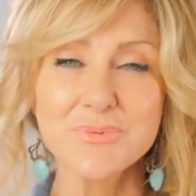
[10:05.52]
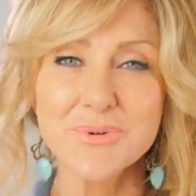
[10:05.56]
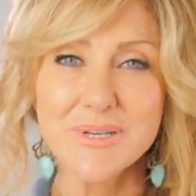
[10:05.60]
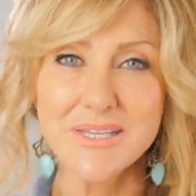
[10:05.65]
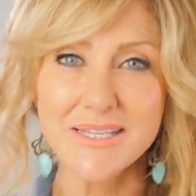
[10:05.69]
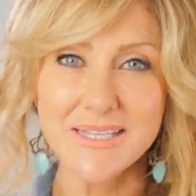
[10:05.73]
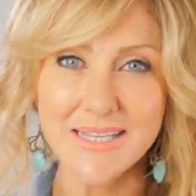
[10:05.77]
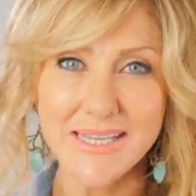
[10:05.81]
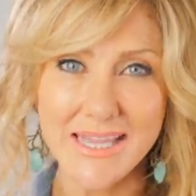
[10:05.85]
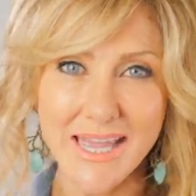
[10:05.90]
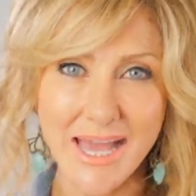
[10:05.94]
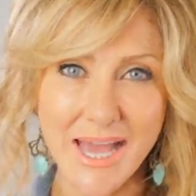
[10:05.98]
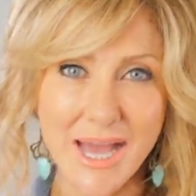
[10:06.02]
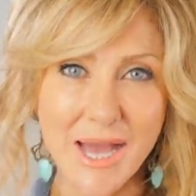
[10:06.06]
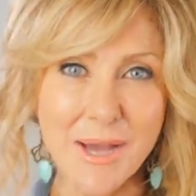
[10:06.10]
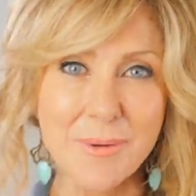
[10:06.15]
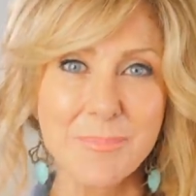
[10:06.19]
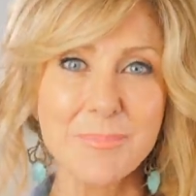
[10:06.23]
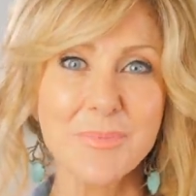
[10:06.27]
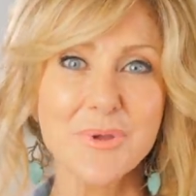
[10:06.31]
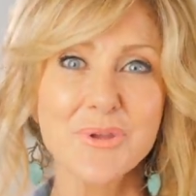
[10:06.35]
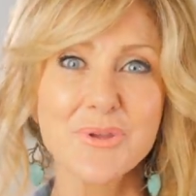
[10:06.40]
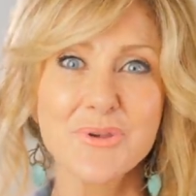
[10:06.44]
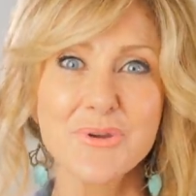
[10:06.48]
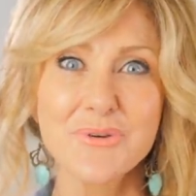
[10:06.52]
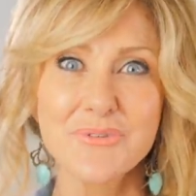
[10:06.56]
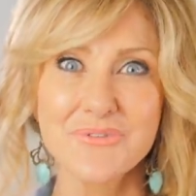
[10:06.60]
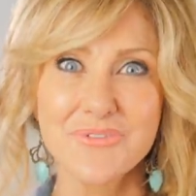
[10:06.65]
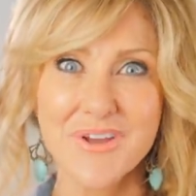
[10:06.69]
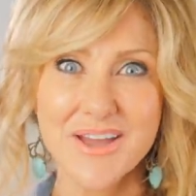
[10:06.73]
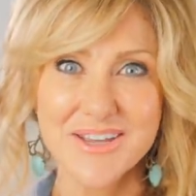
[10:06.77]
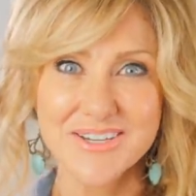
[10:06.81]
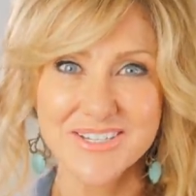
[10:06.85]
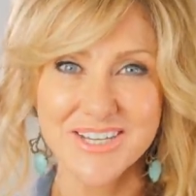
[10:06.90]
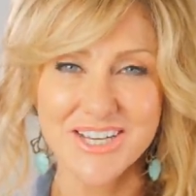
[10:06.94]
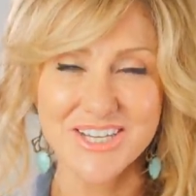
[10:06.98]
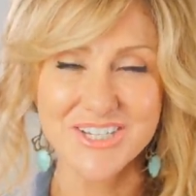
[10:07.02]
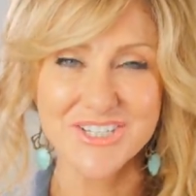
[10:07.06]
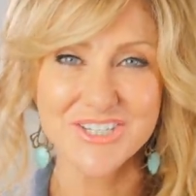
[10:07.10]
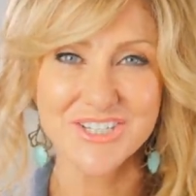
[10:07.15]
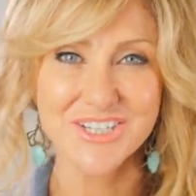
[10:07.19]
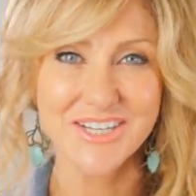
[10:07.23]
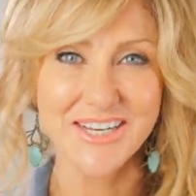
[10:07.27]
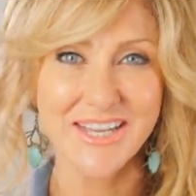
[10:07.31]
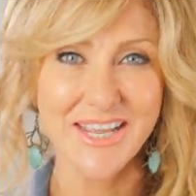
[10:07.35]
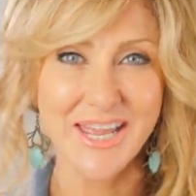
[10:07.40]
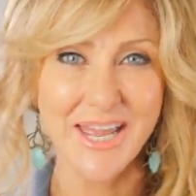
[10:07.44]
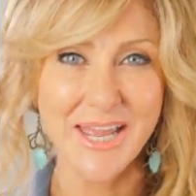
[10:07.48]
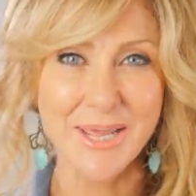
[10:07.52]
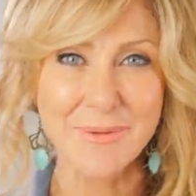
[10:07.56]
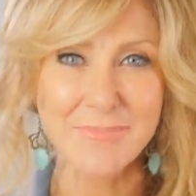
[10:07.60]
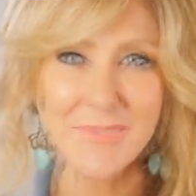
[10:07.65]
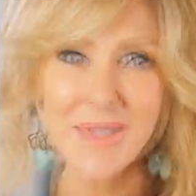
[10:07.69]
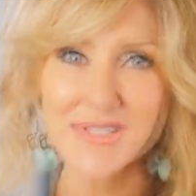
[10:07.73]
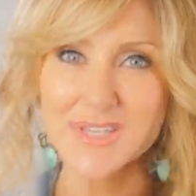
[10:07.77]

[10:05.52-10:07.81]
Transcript: really up your foundation game.